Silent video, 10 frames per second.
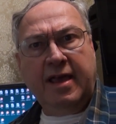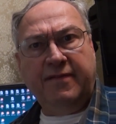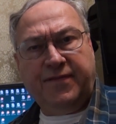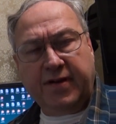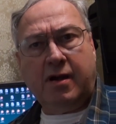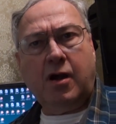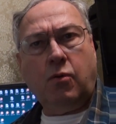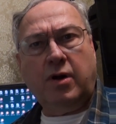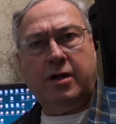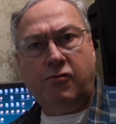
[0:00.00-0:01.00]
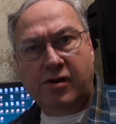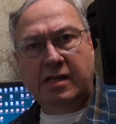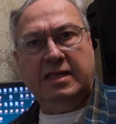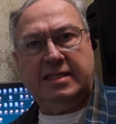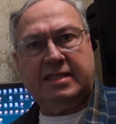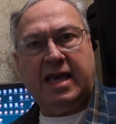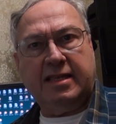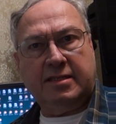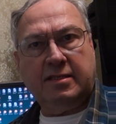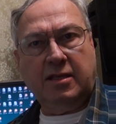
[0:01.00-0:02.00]
and figure out what it really
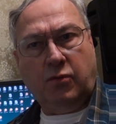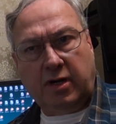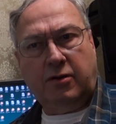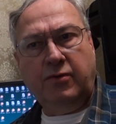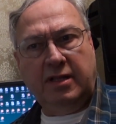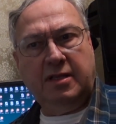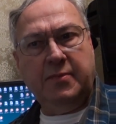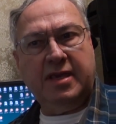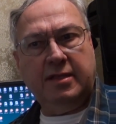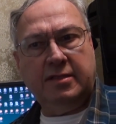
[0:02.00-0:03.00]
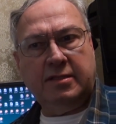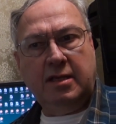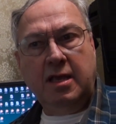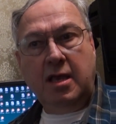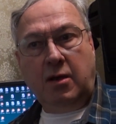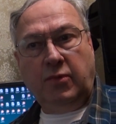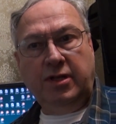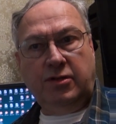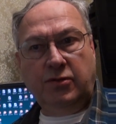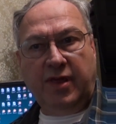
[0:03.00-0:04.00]
says and what it really means. And when
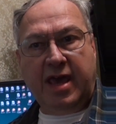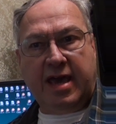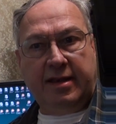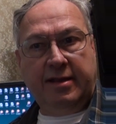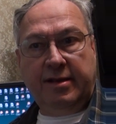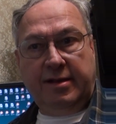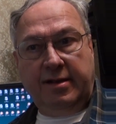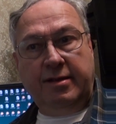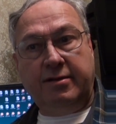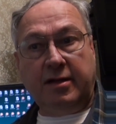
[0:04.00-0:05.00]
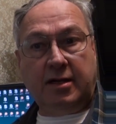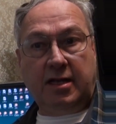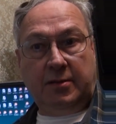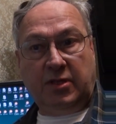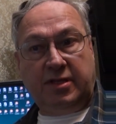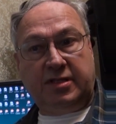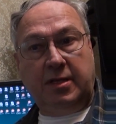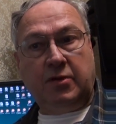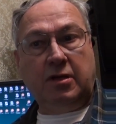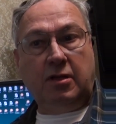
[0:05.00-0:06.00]
you do that, you're going to come with the
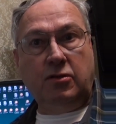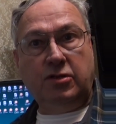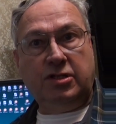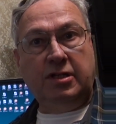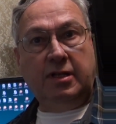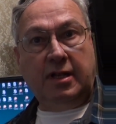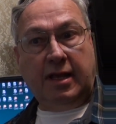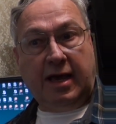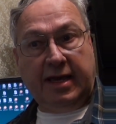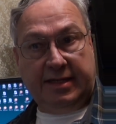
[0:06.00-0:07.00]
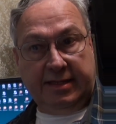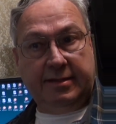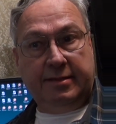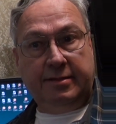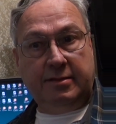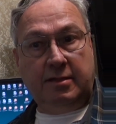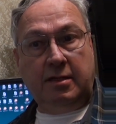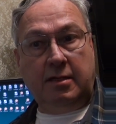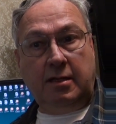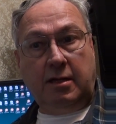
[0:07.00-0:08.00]
same conclusion I did.
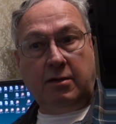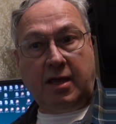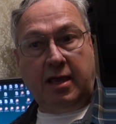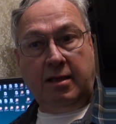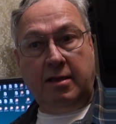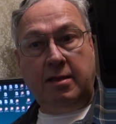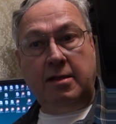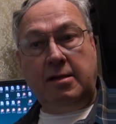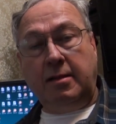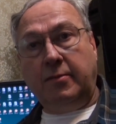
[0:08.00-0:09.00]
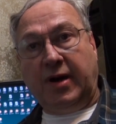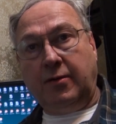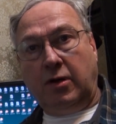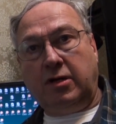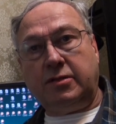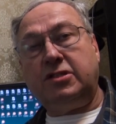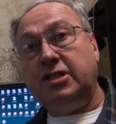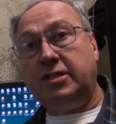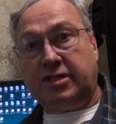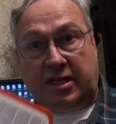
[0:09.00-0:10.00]
Okay? The Bible,
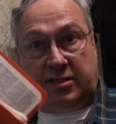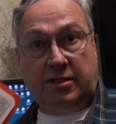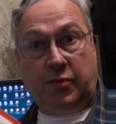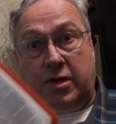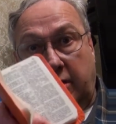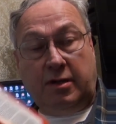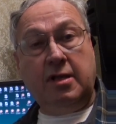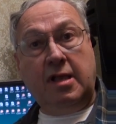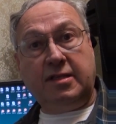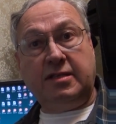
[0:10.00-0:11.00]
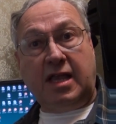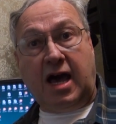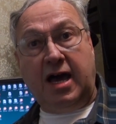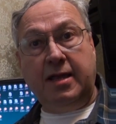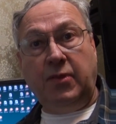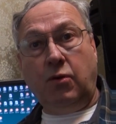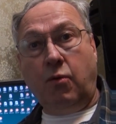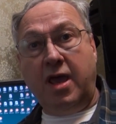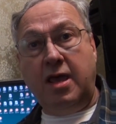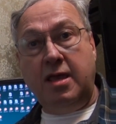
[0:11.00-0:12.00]
Jesus says in the book here, says, I am the
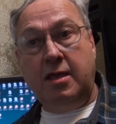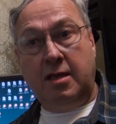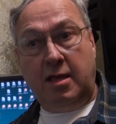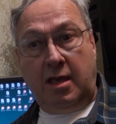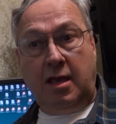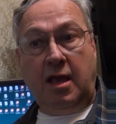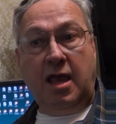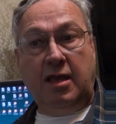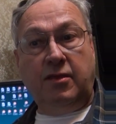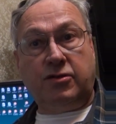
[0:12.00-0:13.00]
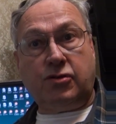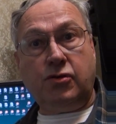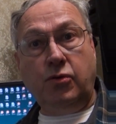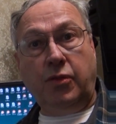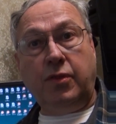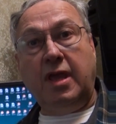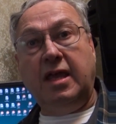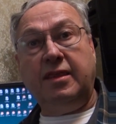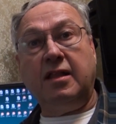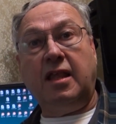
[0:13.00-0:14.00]
way and the truth
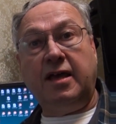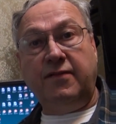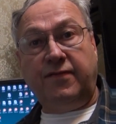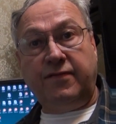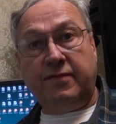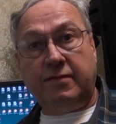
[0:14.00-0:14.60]
and the life.